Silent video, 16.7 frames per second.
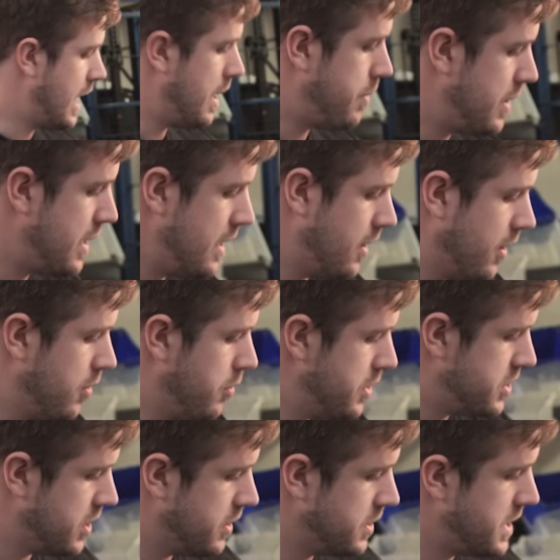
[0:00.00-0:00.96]
up here,
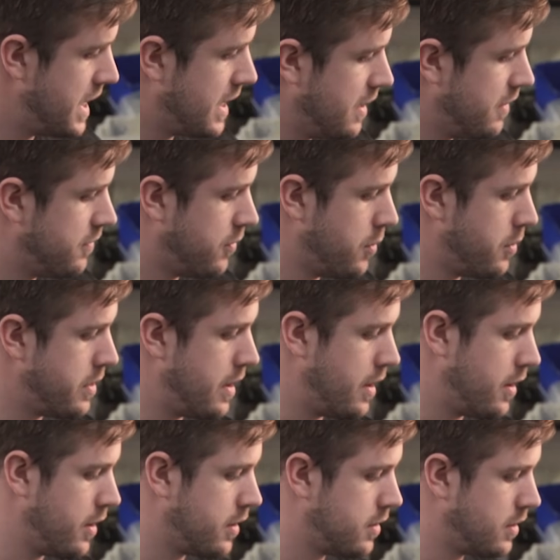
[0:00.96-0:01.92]
which are taken for
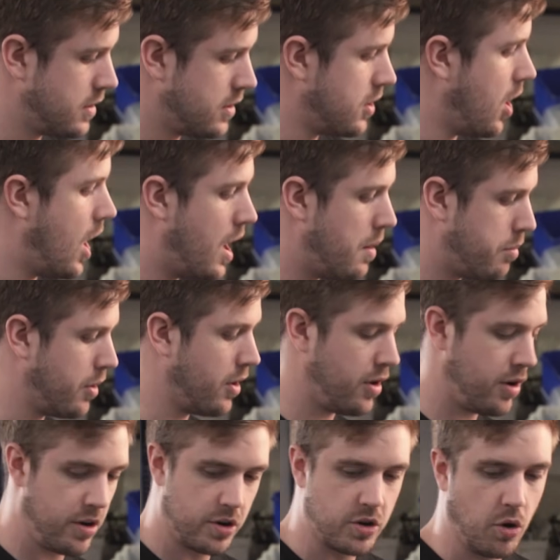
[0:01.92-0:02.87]
their
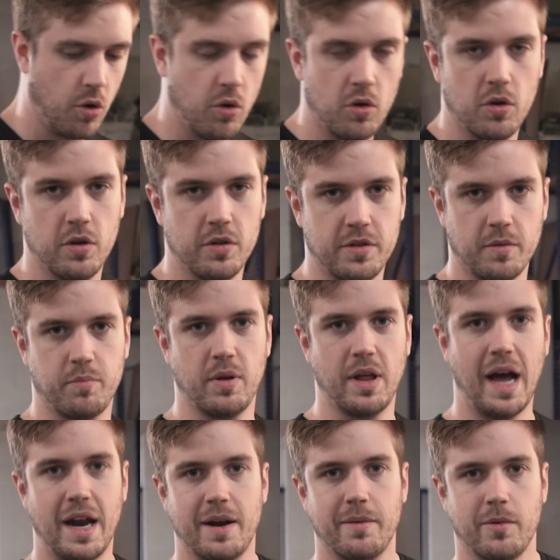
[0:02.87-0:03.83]
copper, gold, or
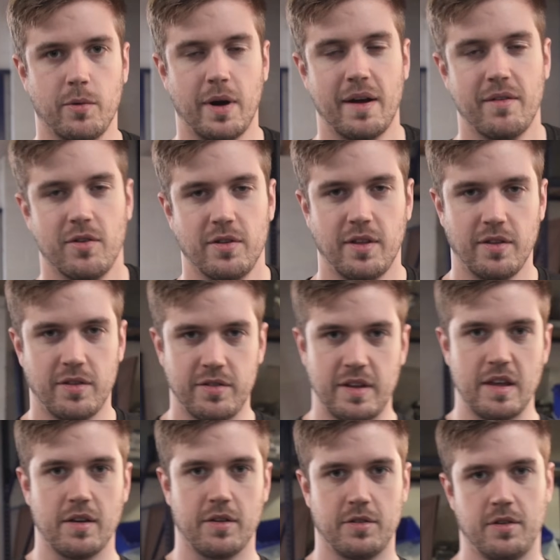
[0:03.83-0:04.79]
platinum or whatever, and then
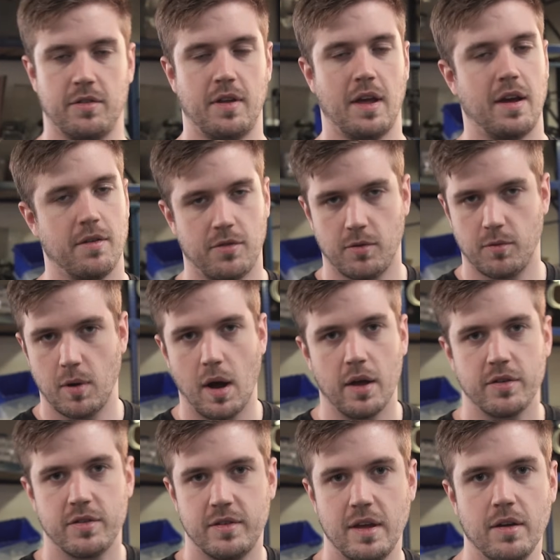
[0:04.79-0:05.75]
steel's just taken for
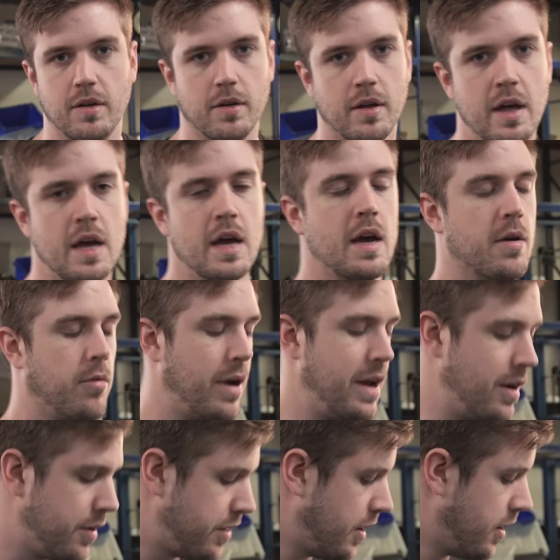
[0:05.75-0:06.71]
raw steel.
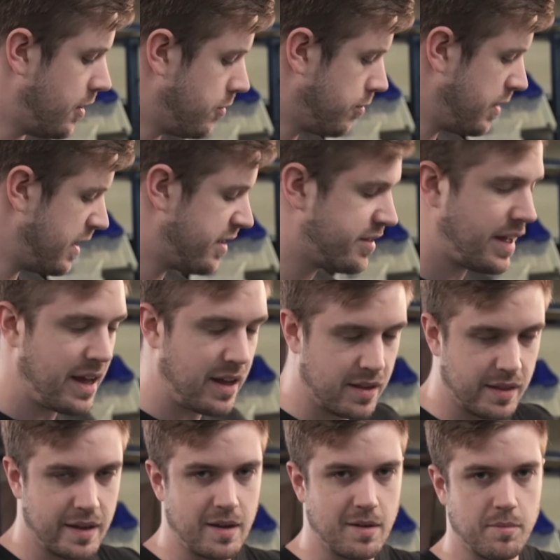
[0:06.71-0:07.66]
Here they're
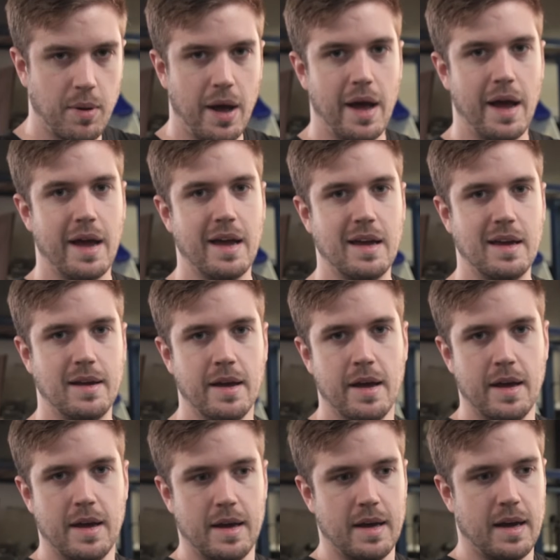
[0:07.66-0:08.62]
recycling by,
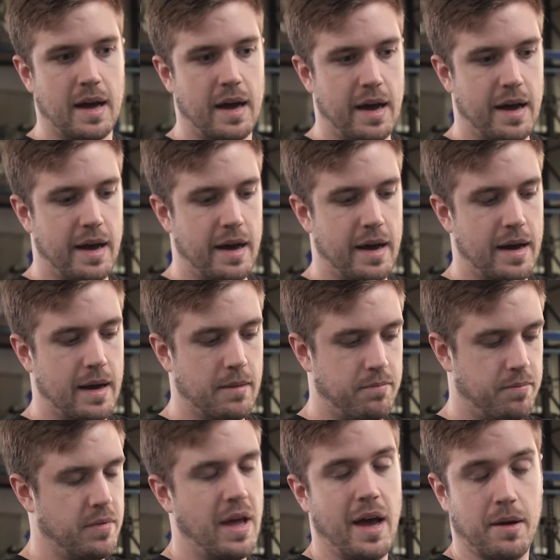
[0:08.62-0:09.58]

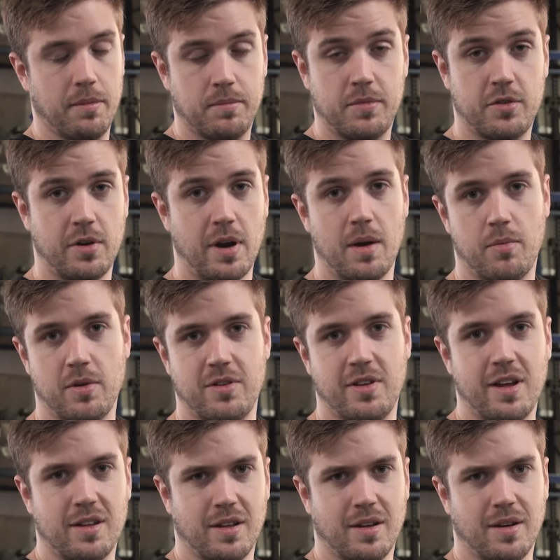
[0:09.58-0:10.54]
uh, yeah, straight up
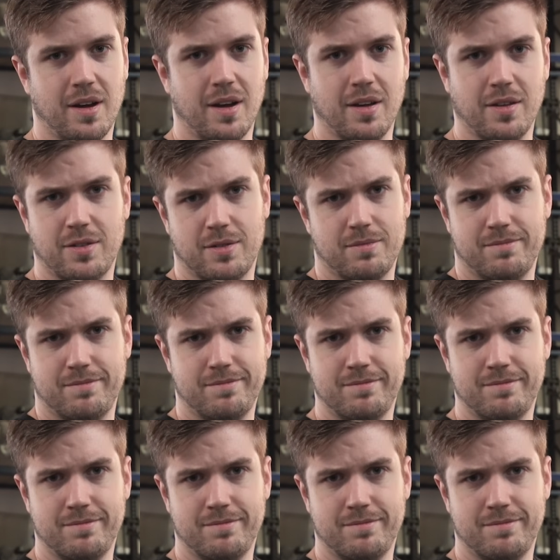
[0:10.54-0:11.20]
recycling, I guess.